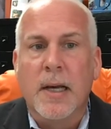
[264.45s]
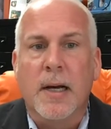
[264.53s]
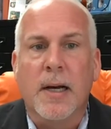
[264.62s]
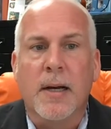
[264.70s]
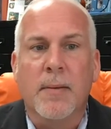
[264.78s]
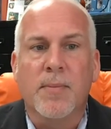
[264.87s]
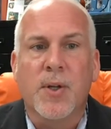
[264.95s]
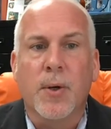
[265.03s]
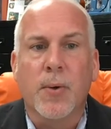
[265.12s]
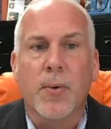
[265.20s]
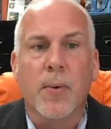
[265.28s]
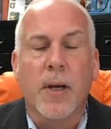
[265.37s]

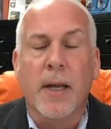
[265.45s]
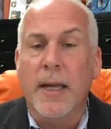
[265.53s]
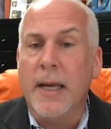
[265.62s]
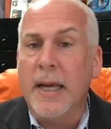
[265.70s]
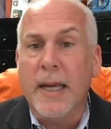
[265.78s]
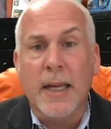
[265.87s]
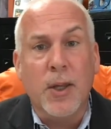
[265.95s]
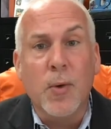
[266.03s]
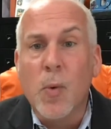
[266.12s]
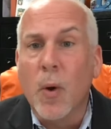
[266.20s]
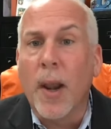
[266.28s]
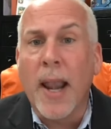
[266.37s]

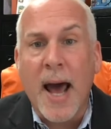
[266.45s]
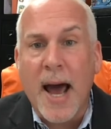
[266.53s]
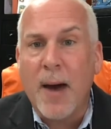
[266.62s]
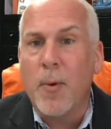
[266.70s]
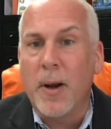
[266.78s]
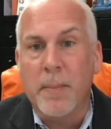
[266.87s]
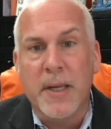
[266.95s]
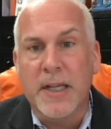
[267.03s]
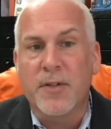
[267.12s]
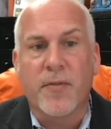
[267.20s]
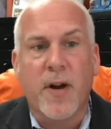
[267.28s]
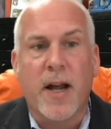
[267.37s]
You will not want to
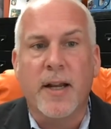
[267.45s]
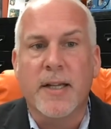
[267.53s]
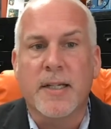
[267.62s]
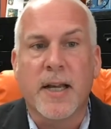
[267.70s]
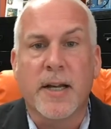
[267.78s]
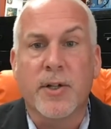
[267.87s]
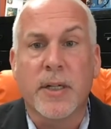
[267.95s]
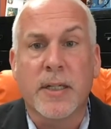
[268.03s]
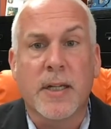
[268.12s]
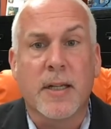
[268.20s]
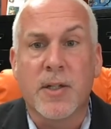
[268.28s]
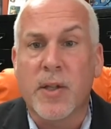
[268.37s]
miss Friday
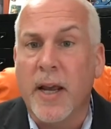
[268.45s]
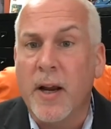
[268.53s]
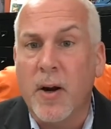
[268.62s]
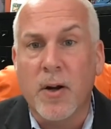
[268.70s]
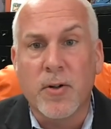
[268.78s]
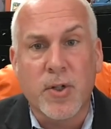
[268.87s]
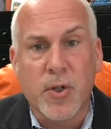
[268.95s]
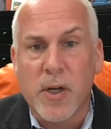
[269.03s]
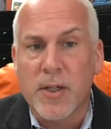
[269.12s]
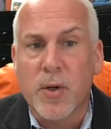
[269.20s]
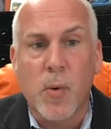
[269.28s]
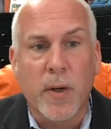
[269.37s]
sessions because they are
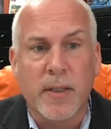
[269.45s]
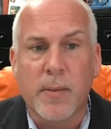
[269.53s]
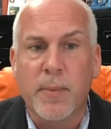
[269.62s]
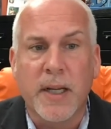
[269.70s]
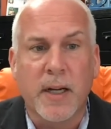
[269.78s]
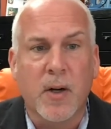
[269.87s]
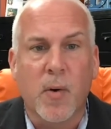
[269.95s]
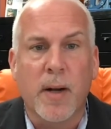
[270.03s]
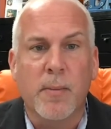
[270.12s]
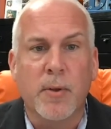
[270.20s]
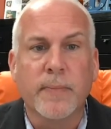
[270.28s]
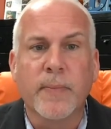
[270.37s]
just going to be
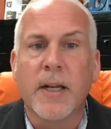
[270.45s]
incredible.